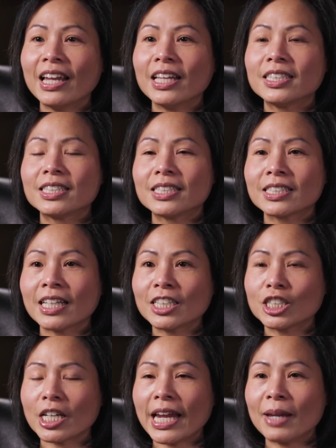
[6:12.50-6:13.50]
It's
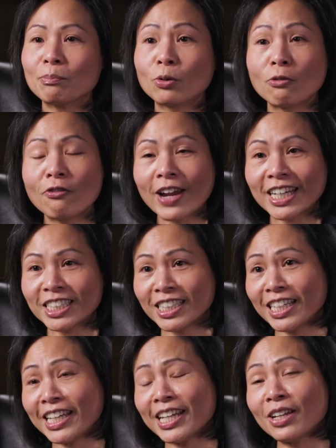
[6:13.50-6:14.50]
such a
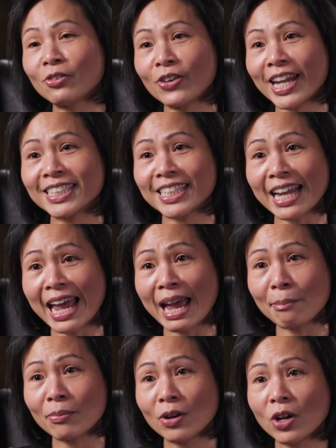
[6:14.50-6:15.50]
professionally created
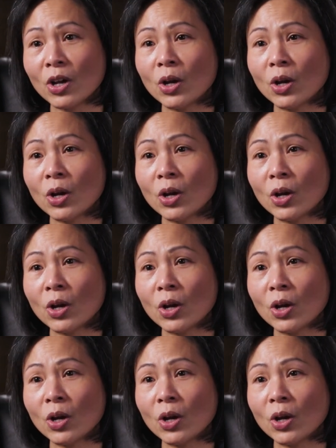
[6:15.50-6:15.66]
app